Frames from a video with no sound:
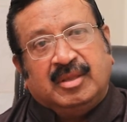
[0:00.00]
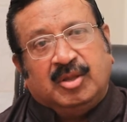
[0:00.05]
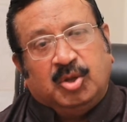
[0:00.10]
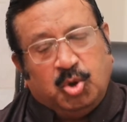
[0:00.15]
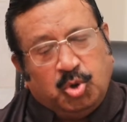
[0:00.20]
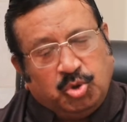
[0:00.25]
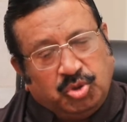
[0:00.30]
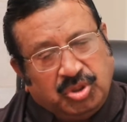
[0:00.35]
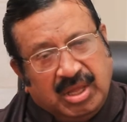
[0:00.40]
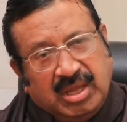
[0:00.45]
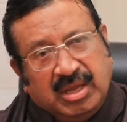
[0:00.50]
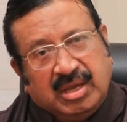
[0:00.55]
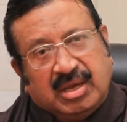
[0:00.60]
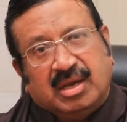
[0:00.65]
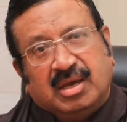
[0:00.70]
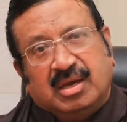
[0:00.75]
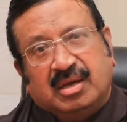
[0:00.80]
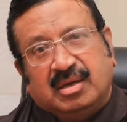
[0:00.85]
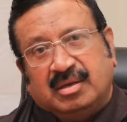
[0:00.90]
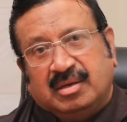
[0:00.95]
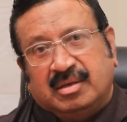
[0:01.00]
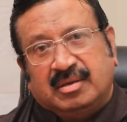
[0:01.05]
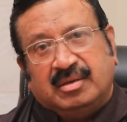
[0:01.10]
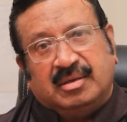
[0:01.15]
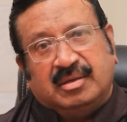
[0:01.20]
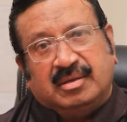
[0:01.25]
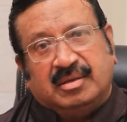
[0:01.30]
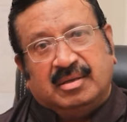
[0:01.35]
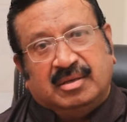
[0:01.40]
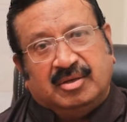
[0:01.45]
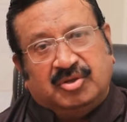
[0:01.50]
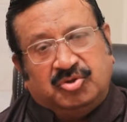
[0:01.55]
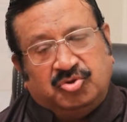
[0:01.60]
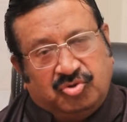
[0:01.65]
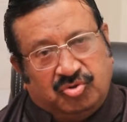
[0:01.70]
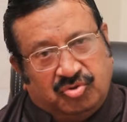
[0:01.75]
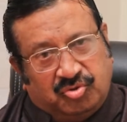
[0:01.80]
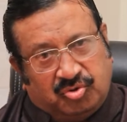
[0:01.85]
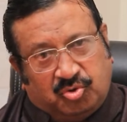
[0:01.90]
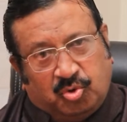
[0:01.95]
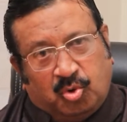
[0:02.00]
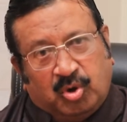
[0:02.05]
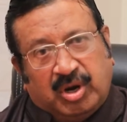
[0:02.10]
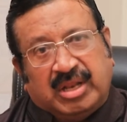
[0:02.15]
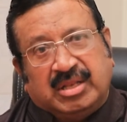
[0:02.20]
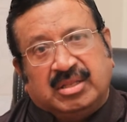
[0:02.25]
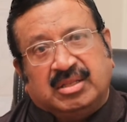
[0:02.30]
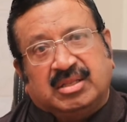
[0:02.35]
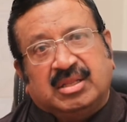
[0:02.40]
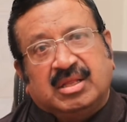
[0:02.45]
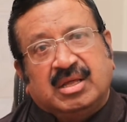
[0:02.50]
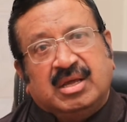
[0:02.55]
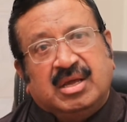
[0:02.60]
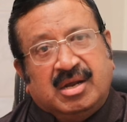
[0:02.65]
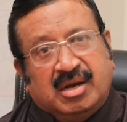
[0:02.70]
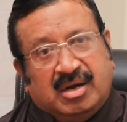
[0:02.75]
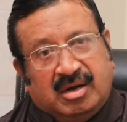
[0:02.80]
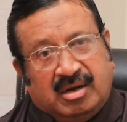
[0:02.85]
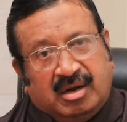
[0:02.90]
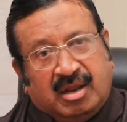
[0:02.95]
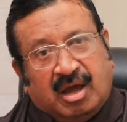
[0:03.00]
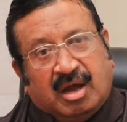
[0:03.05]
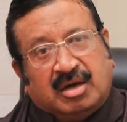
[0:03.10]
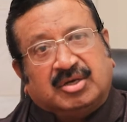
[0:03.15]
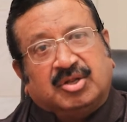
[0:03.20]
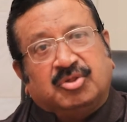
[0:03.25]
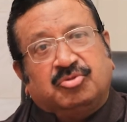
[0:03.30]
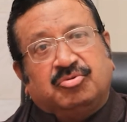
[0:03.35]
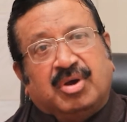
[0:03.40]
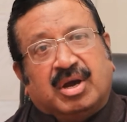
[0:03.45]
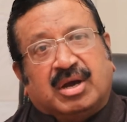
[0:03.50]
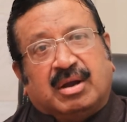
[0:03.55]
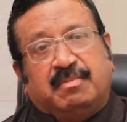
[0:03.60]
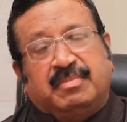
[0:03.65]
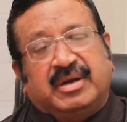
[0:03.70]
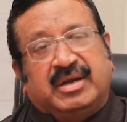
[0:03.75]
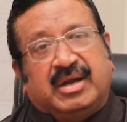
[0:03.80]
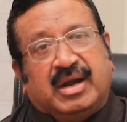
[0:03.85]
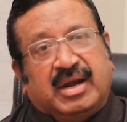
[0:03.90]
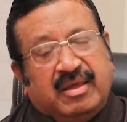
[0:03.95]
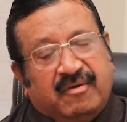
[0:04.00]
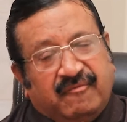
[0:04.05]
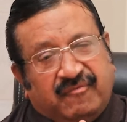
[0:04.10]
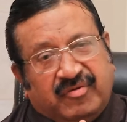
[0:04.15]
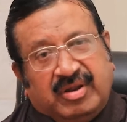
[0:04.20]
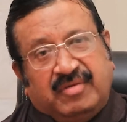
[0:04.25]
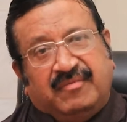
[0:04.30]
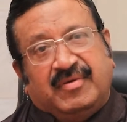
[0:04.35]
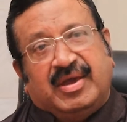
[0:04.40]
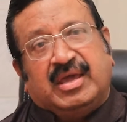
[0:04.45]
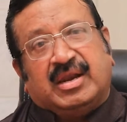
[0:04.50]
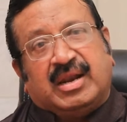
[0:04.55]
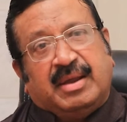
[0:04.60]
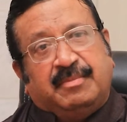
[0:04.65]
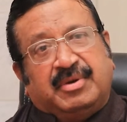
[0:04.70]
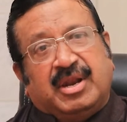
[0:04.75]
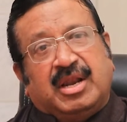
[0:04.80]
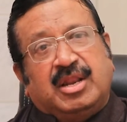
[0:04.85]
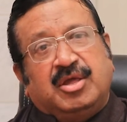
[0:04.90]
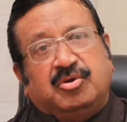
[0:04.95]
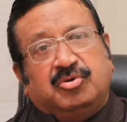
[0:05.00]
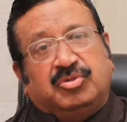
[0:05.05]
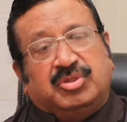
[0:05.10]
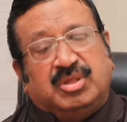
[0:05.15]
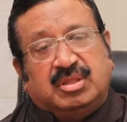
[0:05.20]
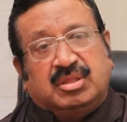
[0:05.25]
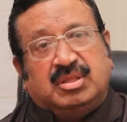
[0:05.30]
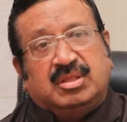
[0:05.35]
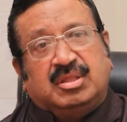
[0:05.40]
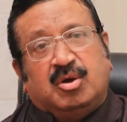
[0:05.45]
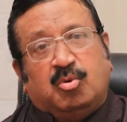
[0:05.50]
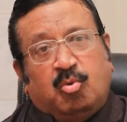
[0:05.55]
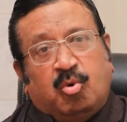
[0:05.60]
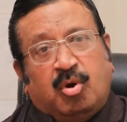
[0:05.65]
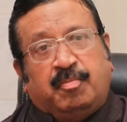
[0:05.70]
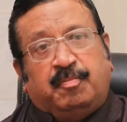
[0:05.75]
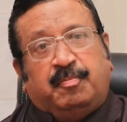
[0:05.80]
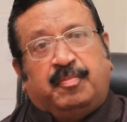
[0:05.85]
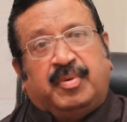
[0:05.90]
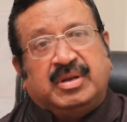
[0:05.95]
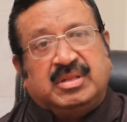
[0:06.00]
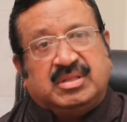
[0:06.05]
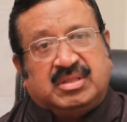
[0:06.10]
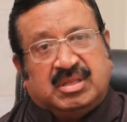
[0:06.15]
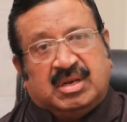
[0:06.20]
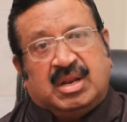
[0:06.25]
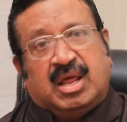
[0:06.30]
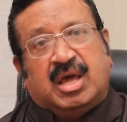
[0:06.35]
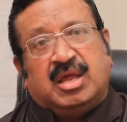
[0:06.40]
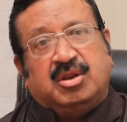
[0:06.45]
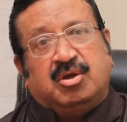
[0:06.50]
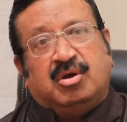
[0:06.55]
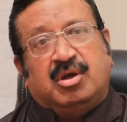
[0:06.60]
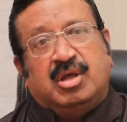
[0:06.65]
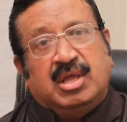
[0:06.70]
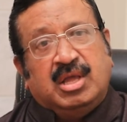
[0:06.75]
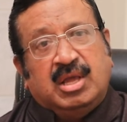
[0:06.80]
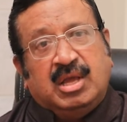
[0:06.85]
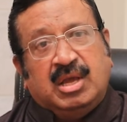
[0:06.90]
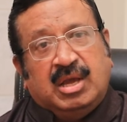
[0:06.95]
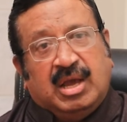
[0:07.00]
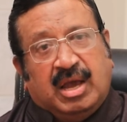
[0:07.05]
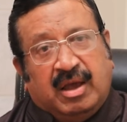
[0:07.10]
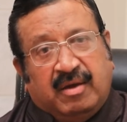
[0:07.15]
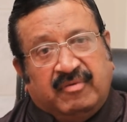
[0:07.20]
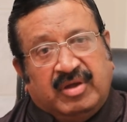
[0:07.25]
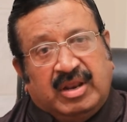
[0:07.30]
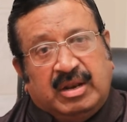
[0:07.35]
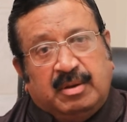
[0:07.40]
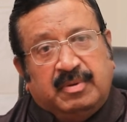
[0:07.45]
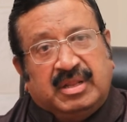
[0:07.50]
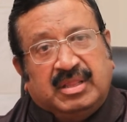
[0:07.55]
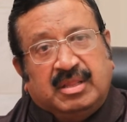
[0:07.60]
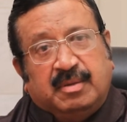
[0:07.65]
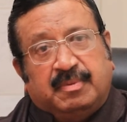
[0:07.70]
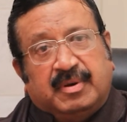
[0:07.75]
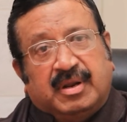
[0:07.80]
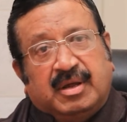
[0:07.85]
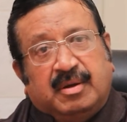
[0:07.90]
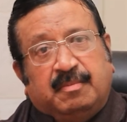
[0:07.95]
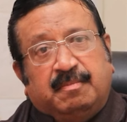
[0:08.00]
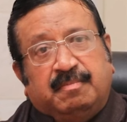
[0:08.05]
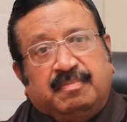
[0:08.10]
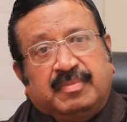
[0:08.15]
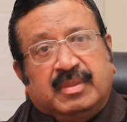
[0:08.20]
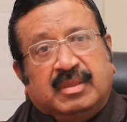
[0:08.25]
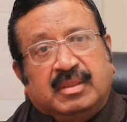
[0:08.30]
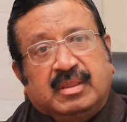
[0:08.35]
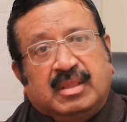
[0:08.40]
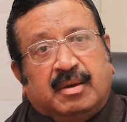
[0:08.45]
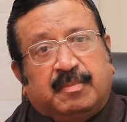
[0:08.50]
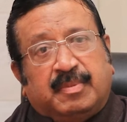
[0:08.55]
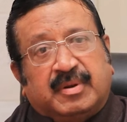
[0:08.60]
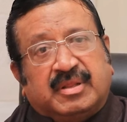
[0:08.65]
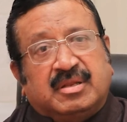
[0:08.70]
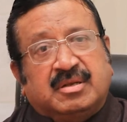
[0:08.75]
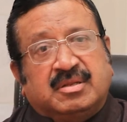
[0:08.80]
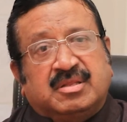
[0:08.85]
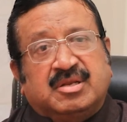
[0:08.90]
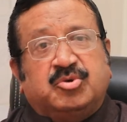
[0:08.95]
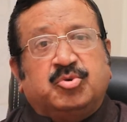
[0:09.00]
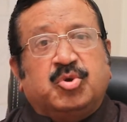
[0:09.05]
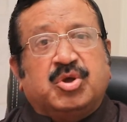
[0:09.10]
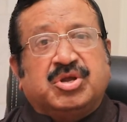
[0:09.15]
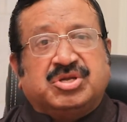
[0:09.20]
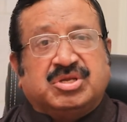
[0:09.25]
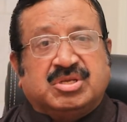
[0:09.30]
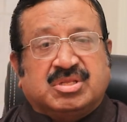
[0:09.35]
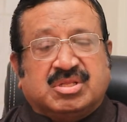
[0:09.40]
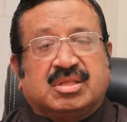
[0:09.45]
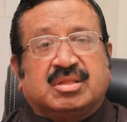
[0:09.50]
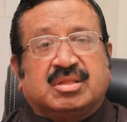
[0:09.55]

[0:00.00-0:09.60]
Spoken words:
You think students, doctors who have completed. Everywhere, I'm telling you, this is an open scenario available in the present situation.